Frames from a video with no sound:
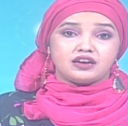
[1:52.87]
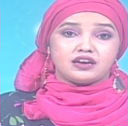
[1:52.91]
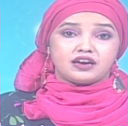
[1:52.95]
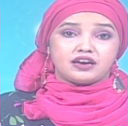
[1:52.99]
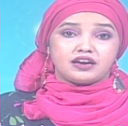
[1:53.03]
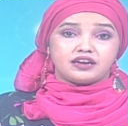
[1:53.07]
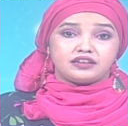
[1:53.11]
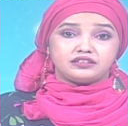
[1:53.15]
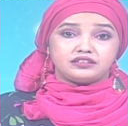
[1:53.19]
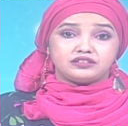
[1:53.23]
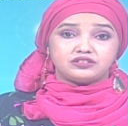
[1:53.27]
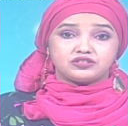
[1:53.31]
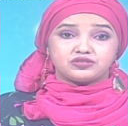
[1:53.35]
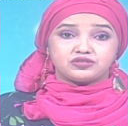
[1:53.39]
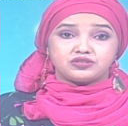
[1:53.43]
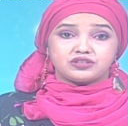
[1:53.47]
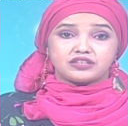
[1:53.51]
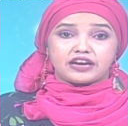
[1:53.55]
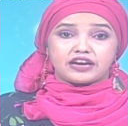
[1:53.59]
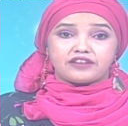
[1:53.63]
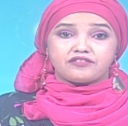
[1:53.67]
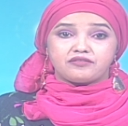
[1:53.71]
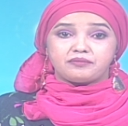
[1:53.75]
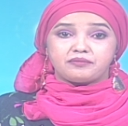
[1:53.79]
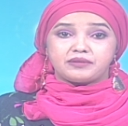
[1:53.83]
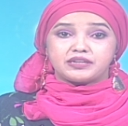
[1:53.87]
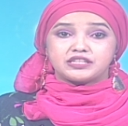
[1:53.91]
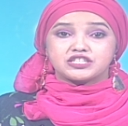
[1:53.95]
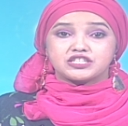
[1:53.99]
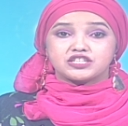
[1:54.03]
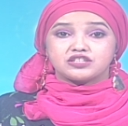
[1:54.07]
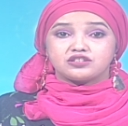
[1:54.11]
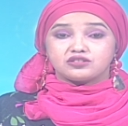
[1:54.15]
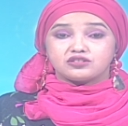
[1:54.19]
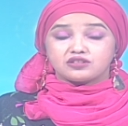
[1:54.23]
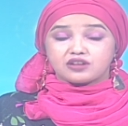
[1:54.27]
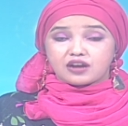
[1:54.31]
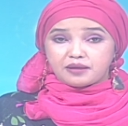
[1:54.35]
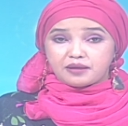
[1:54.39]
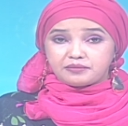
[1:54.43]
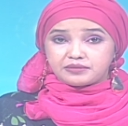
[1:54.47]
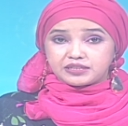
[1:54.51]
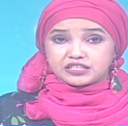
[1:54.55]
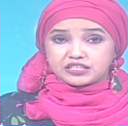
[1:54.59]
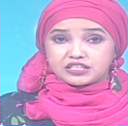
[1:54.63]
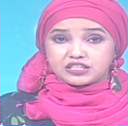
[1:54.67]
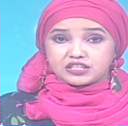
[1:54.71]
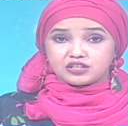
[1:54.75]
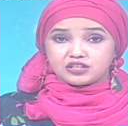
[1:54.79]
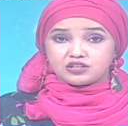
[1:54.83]
an intergovernmental
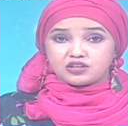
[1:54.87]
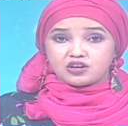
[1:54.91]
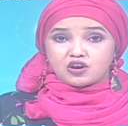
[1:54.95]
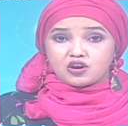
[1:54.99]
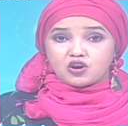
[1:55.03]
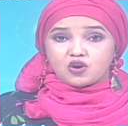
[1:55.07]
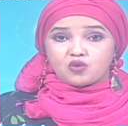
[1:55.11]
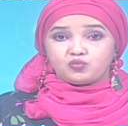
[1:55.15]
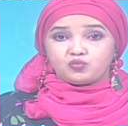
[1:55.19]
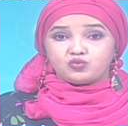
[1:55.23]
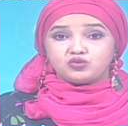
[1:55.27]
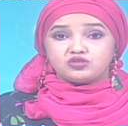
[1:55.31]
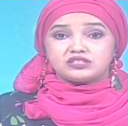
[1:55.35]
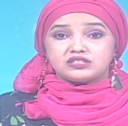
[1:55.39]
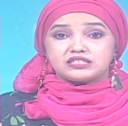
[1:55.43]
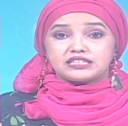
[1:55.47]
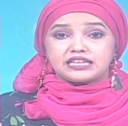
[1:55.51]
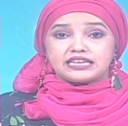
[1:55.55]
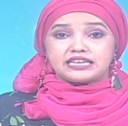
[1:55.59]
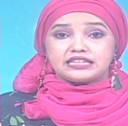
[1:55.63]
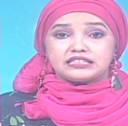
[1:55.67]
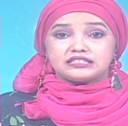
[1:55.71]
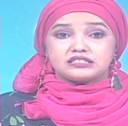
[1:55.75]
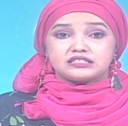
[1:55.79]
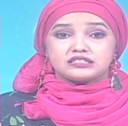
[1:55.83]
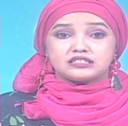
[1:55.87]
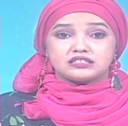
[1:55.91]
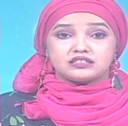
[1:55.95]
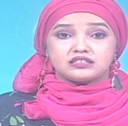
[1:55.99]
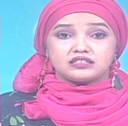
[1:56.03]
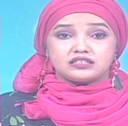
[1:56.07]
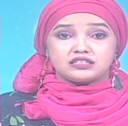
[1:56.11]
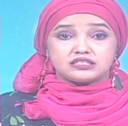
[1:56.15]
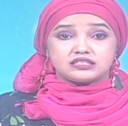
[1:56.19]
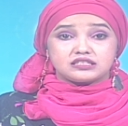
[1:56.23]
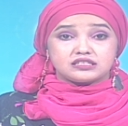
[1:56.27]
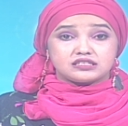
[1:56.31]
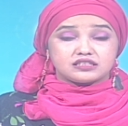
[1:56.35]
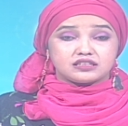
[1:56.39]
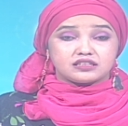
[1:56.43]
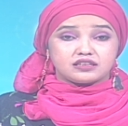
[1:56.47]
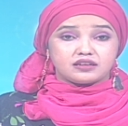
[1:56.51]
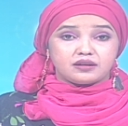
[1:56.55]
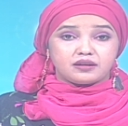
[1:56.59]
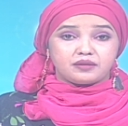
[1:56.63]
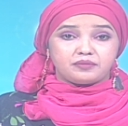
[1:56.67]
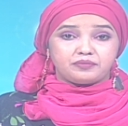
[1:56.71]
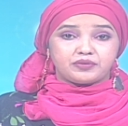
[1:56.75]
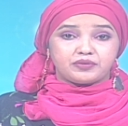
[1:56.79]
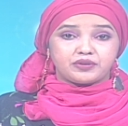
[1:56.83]
committee whose takes is
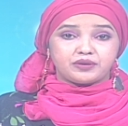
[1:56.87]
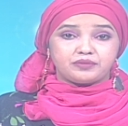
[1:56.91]
uh,